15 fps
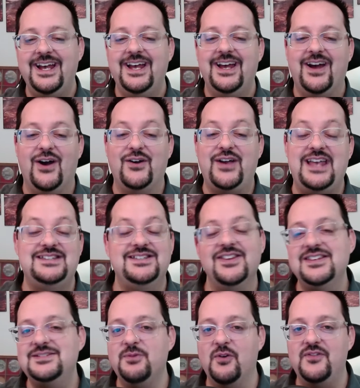Okay, so
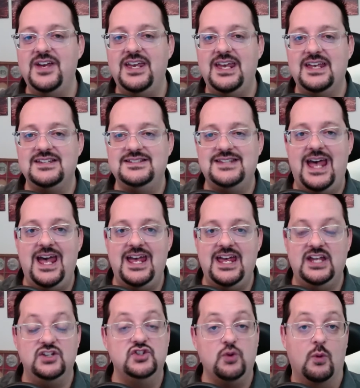this movie is set
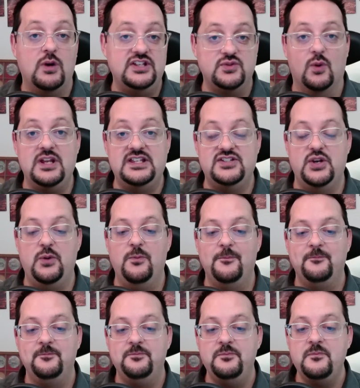in 2022.
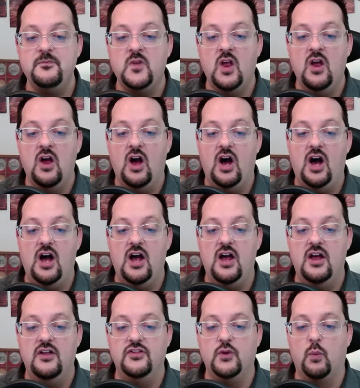
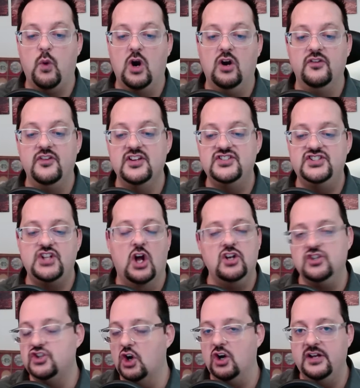The world is
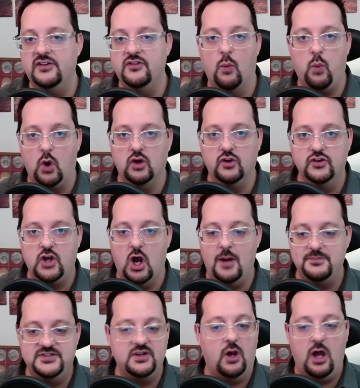stunned during the World
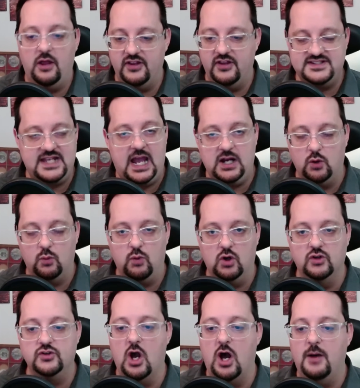Cups, the Soccer
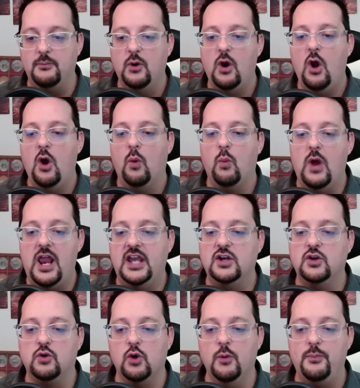World Cup, when a
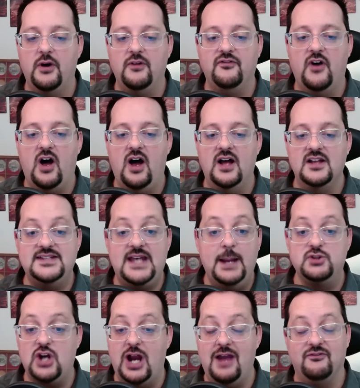group of time
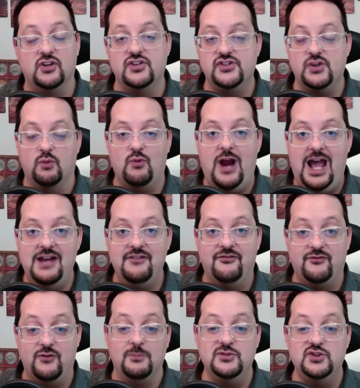travelers arrive
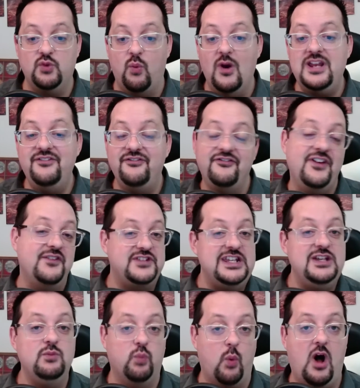from
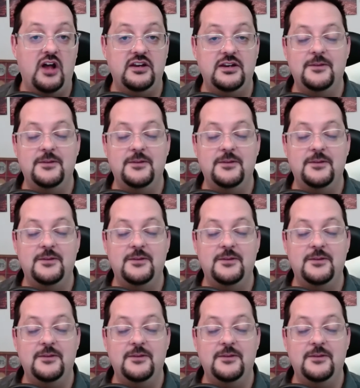2051.